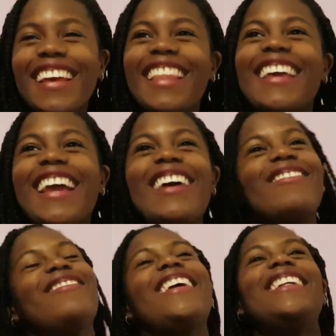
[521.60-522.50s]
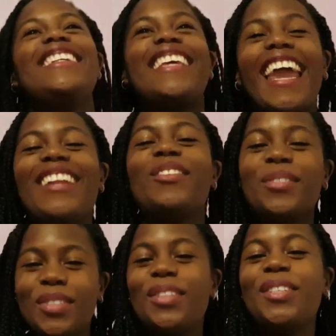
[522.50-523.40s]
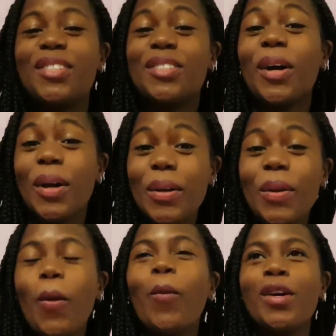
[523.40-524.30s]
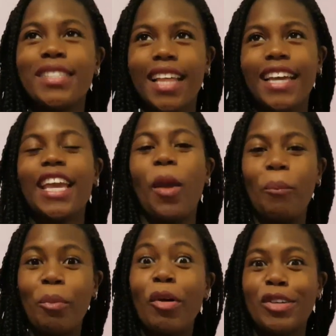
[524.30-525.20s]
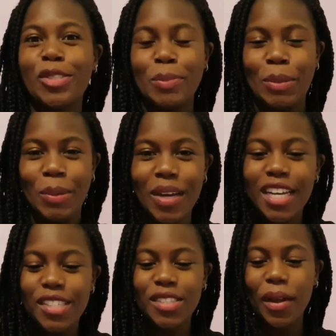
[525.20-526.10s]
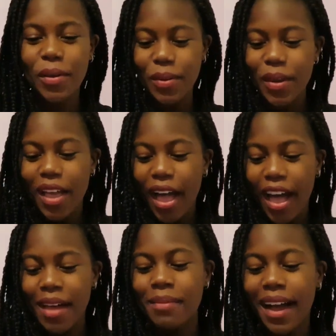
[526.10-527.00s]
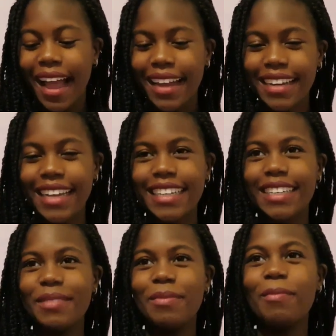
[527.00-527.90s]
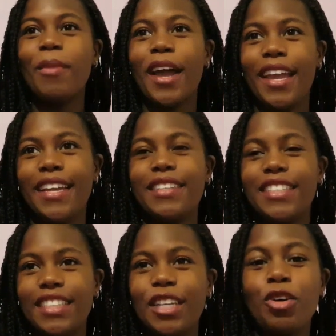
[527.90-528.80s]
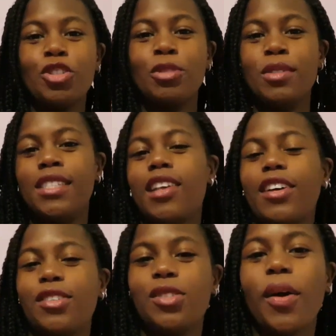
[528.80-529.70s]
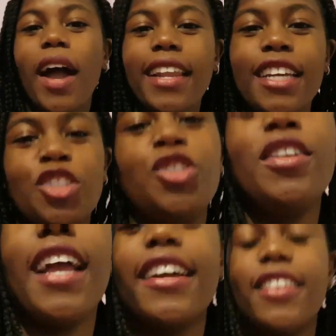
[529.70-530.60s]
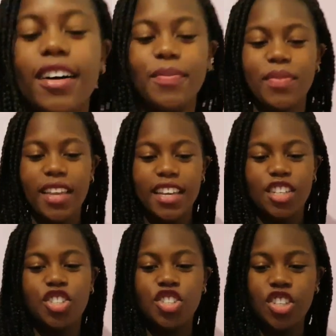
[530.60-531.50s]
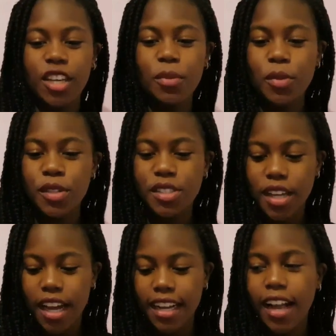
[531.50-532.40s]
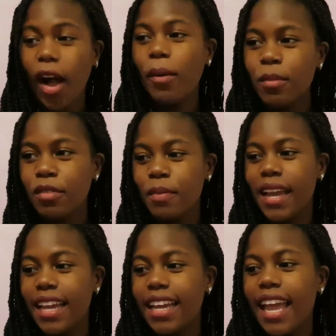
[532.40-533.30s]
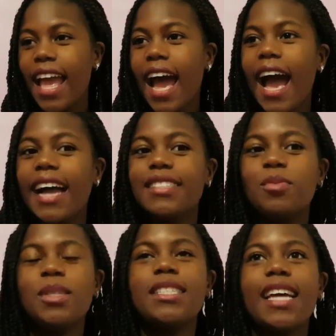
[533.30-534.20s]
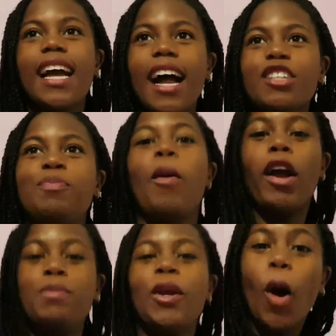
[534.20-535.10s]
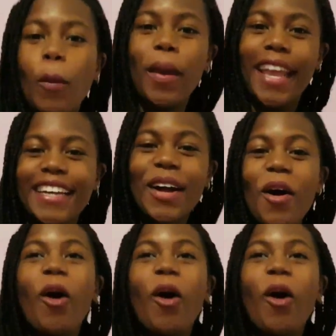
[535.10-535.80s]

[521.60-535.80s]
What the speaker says: like, when getting onto the stone was like impossible. So I had like the costume designer. So I had like Juliana. She would come with me and I'd be hopping